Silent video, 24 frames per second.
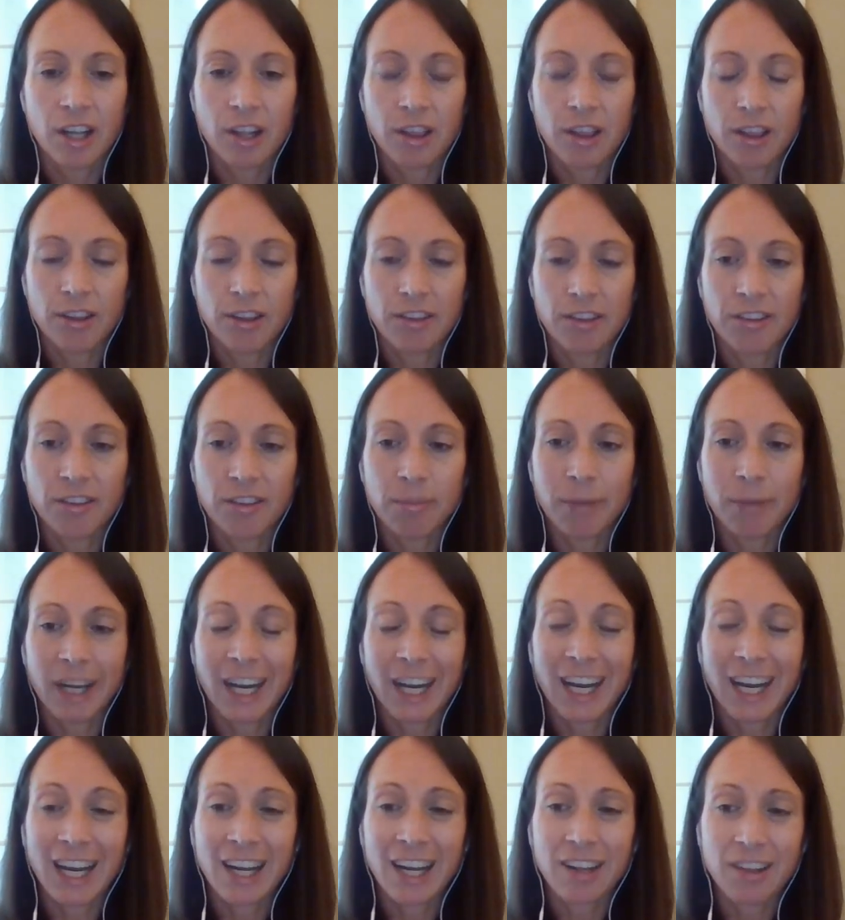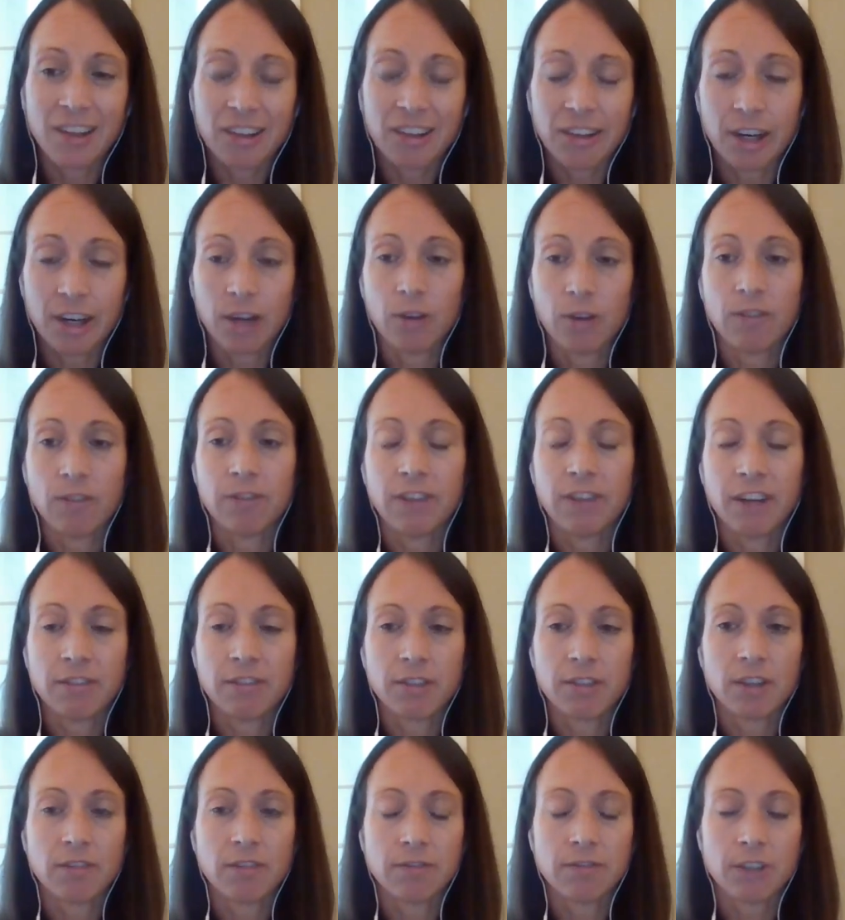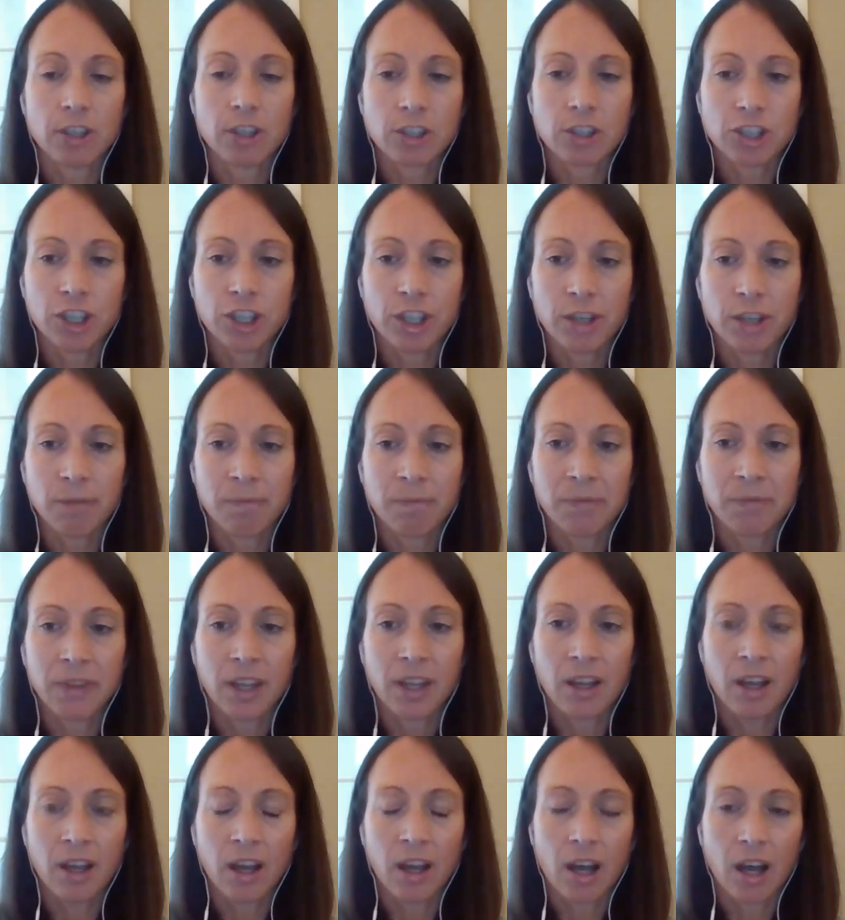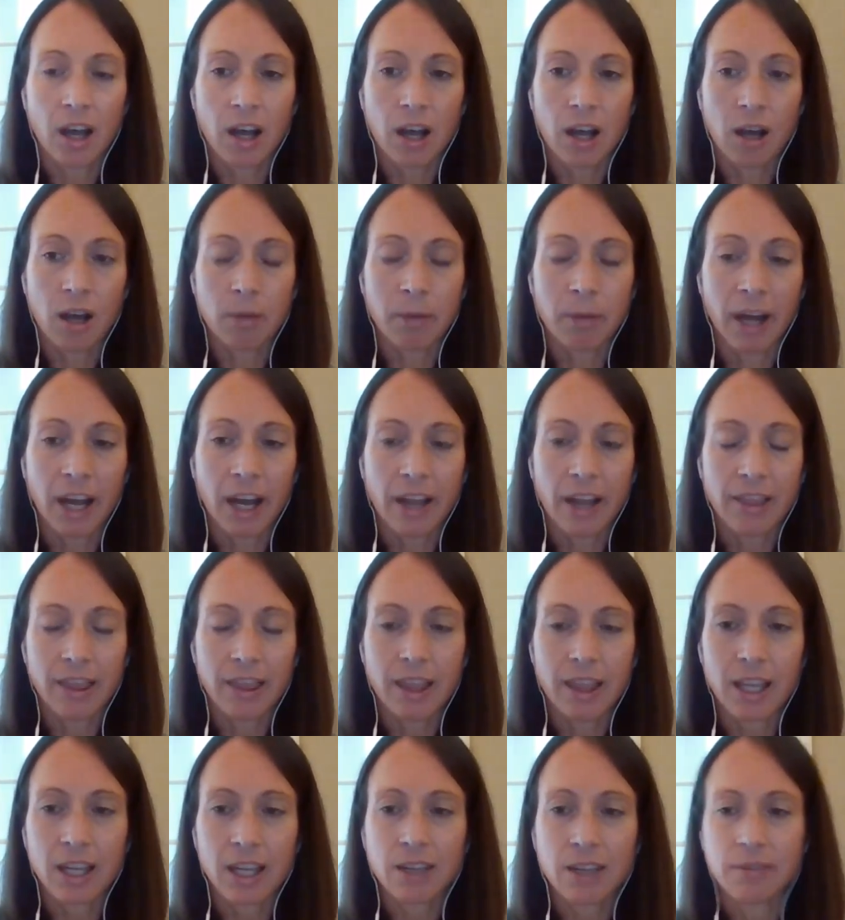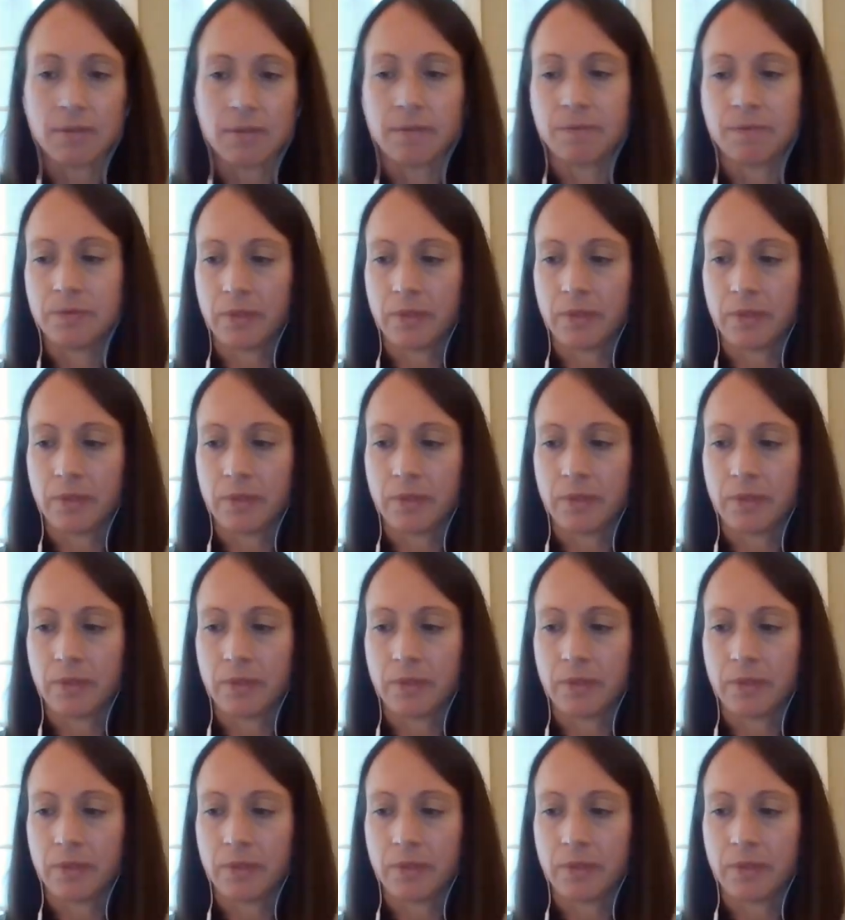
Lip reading: This is my hands-down favorite version. Some